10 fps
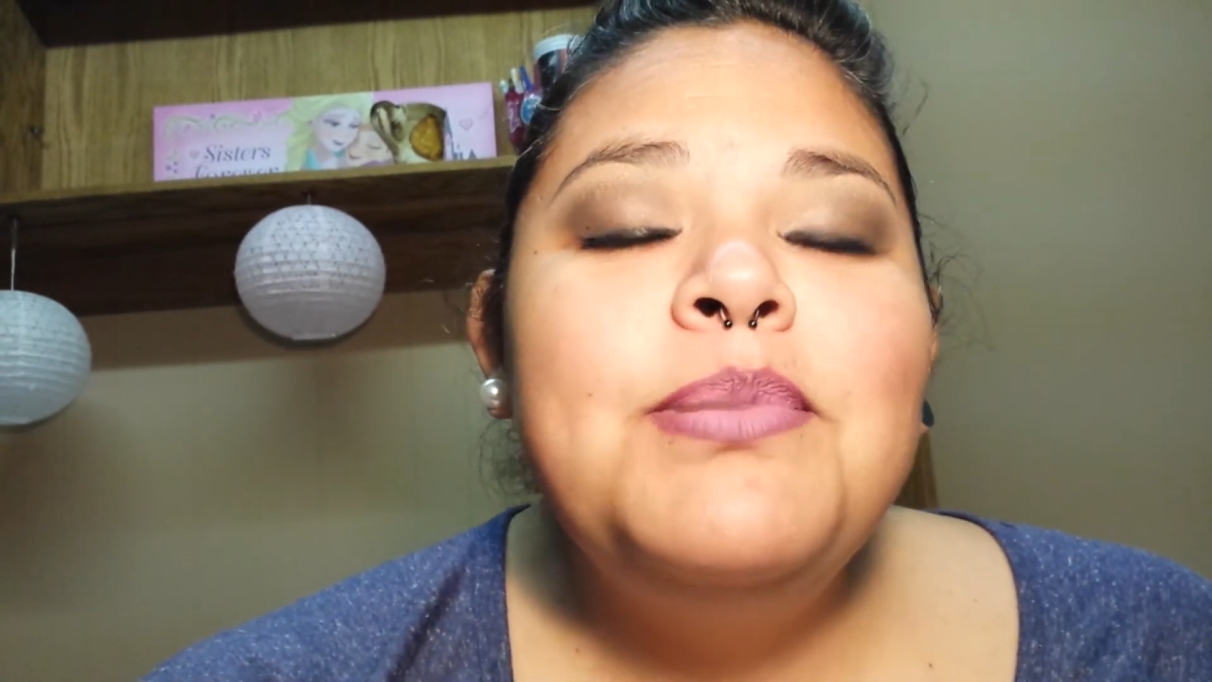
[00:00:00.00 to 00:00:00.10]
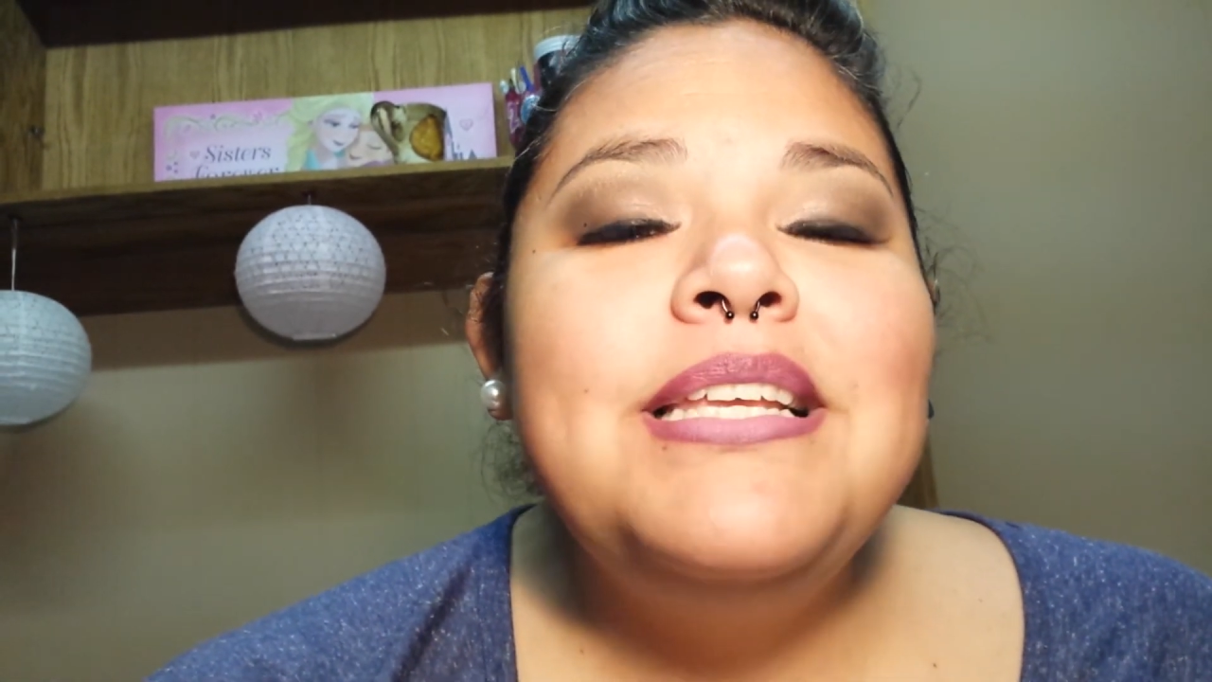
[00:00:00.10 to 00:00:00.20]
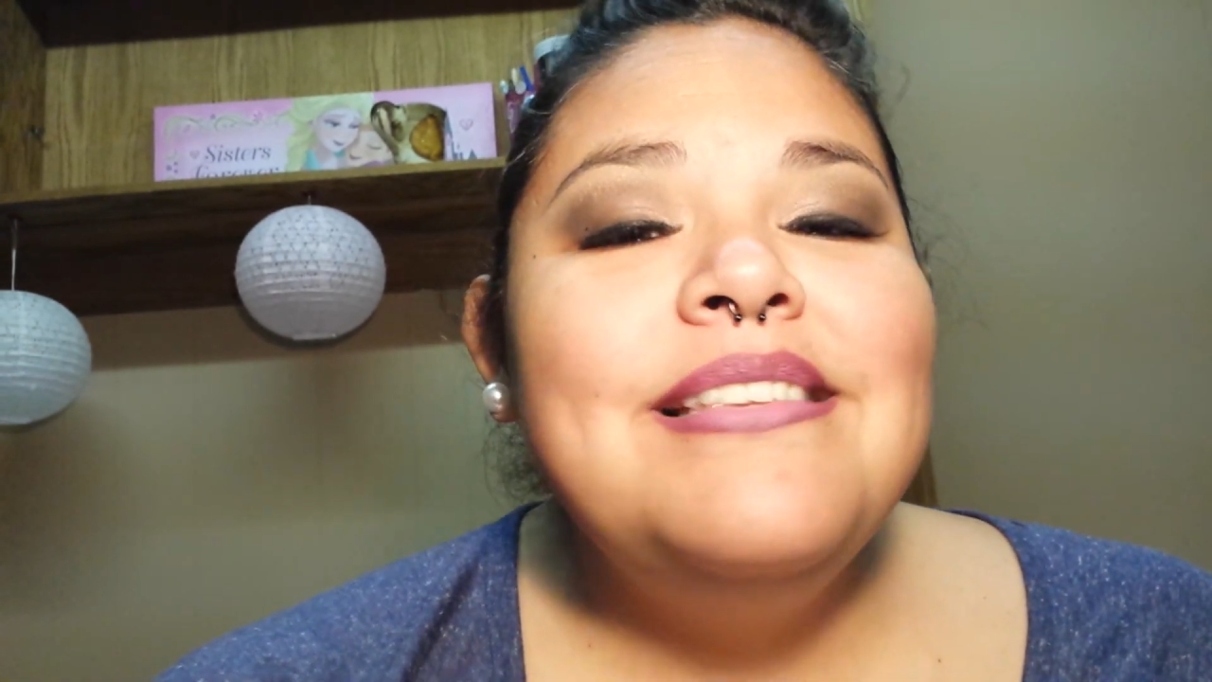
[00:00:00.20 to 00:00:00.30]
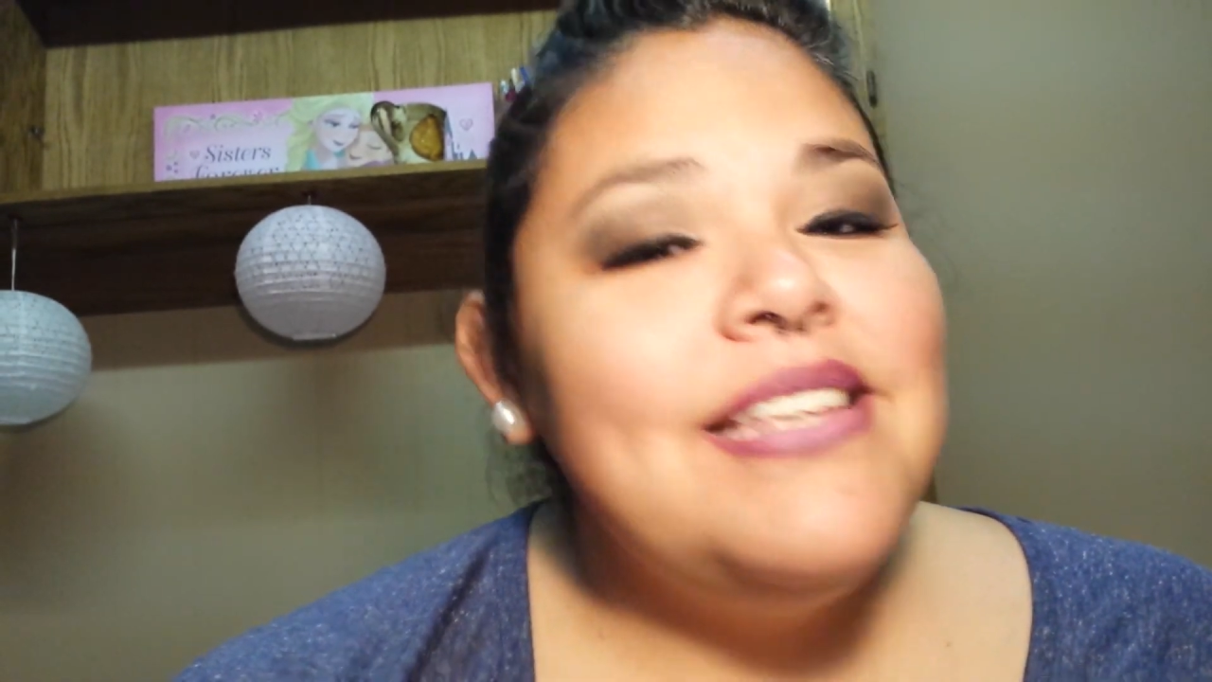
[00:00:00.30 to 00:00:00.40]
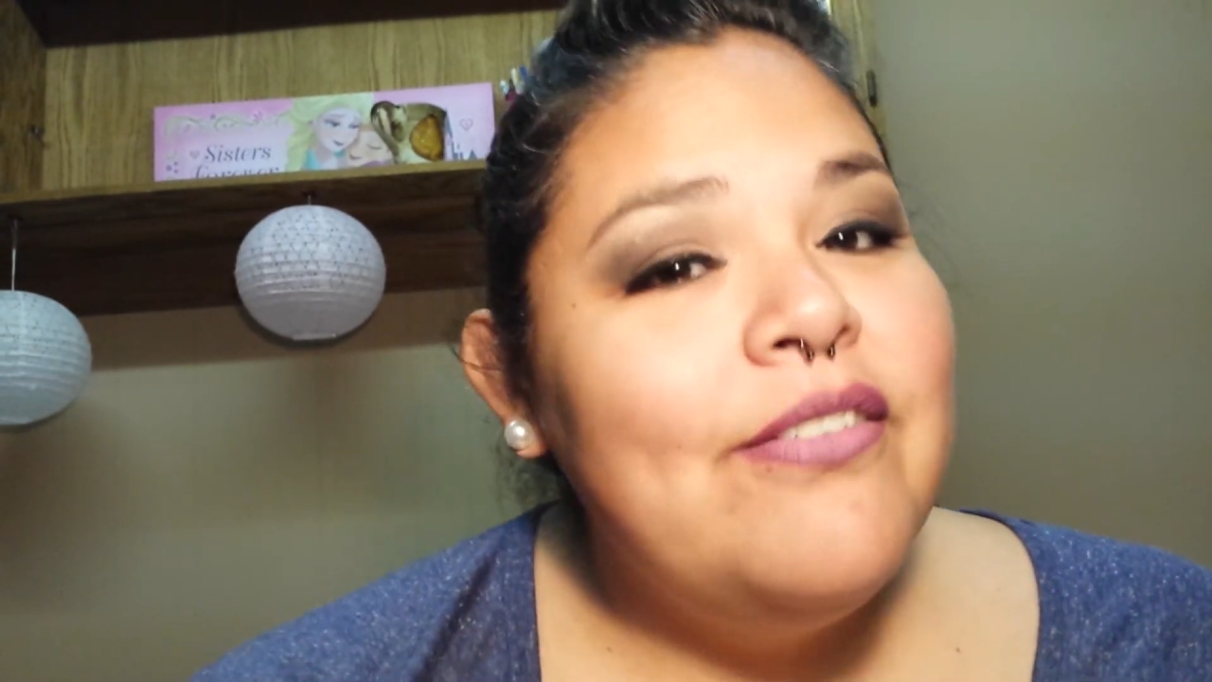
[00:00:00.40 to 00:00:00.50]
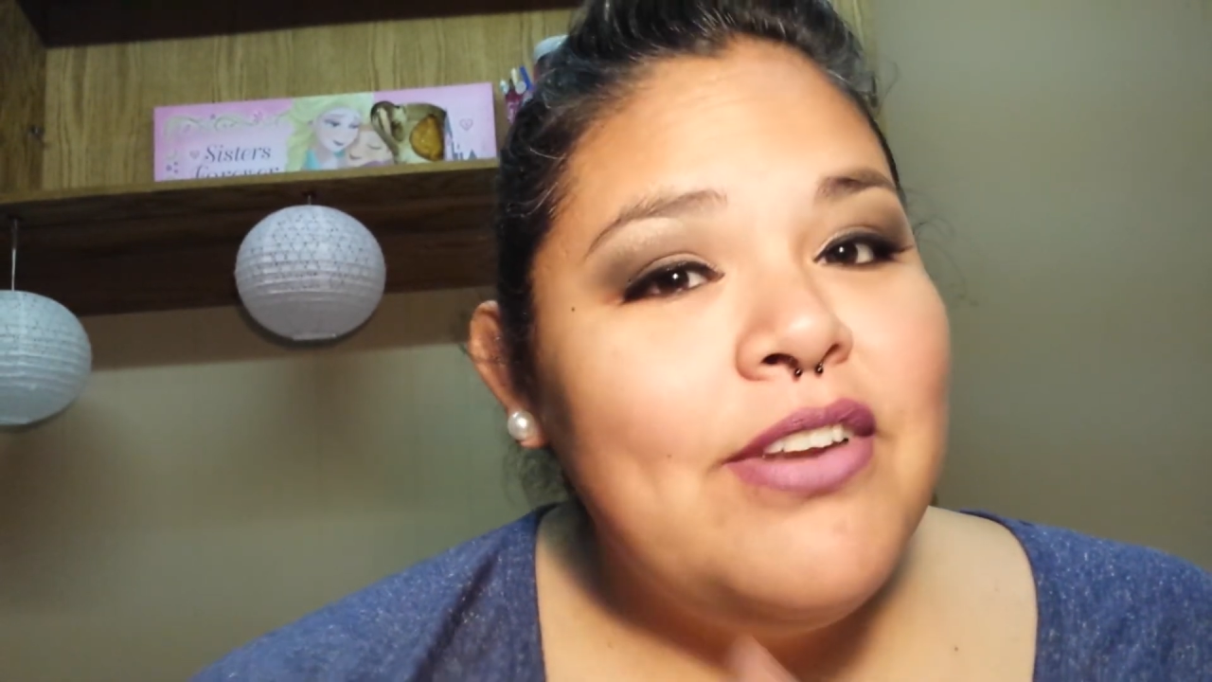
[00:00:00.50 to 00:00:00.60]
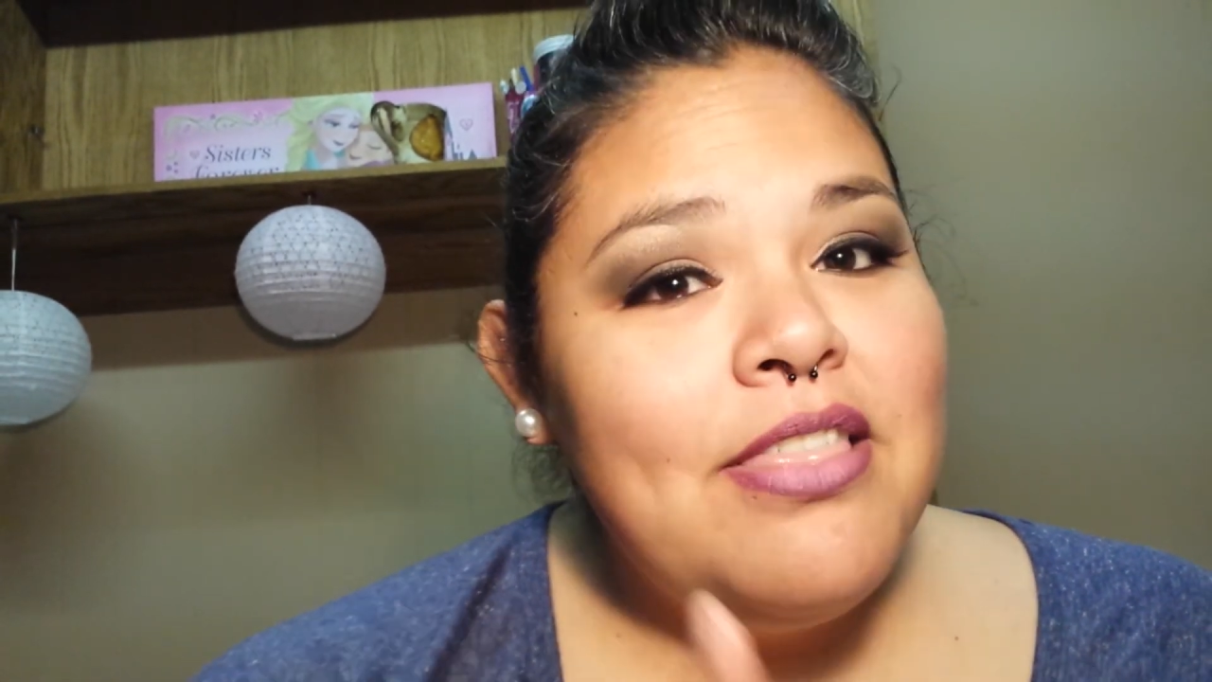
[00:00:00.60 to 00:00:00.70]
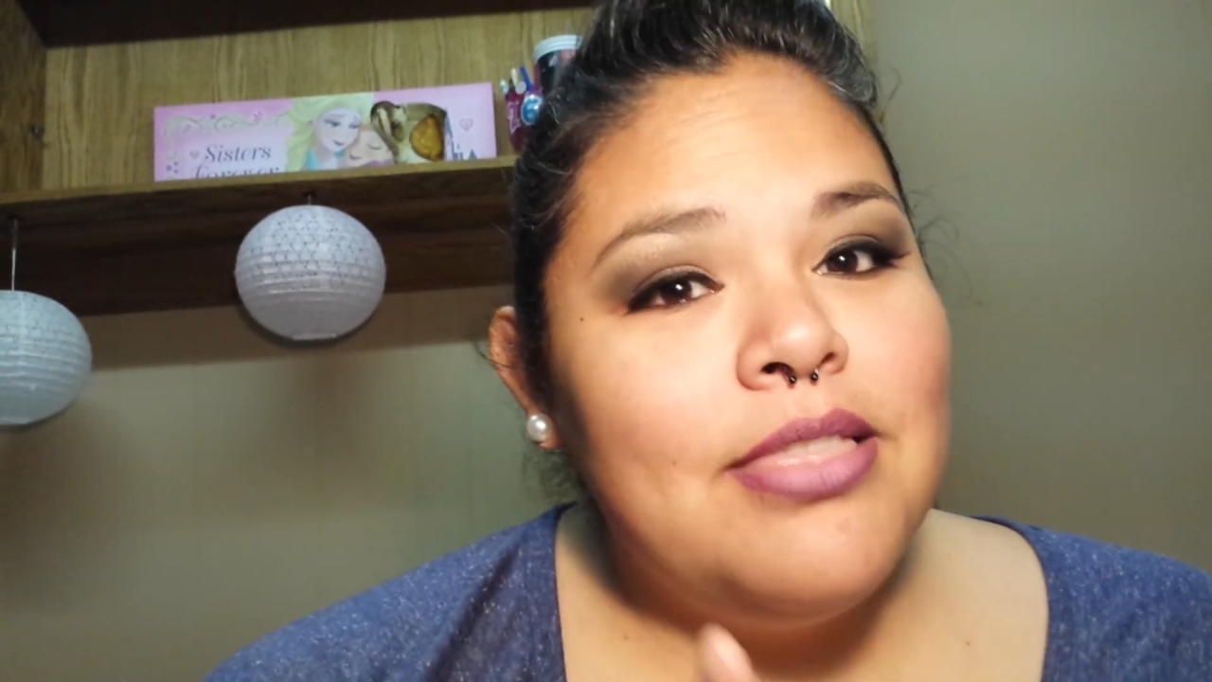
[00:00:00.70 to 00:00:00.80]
please give it a